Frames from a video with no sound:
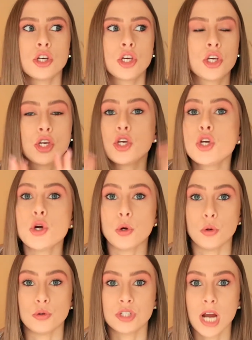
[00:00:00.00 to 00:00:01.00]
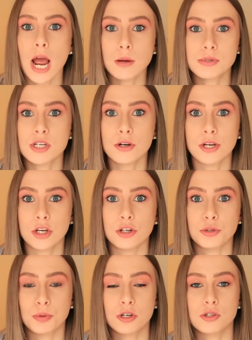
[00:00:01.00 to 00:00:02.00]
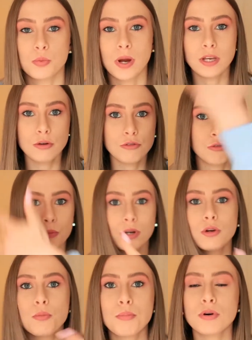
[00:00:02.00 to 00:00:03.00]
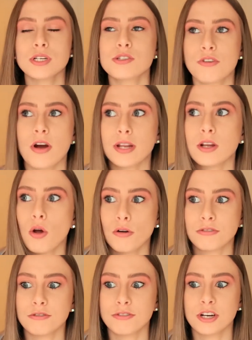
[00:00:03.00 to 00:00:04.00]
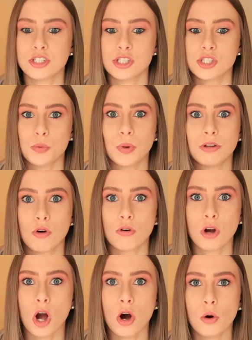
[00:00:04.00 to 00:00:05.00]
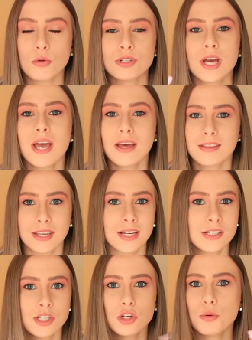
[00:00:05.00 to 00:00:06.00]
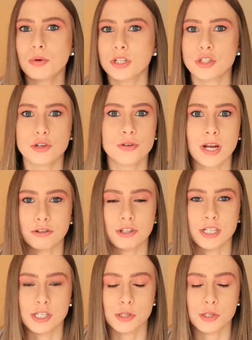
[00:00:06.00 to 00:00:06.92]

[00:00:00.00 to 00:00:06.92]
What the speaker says: huge, absolutely huge. Because when your body's fighting a lot of infections and when you've got a cold, things in your body do naturally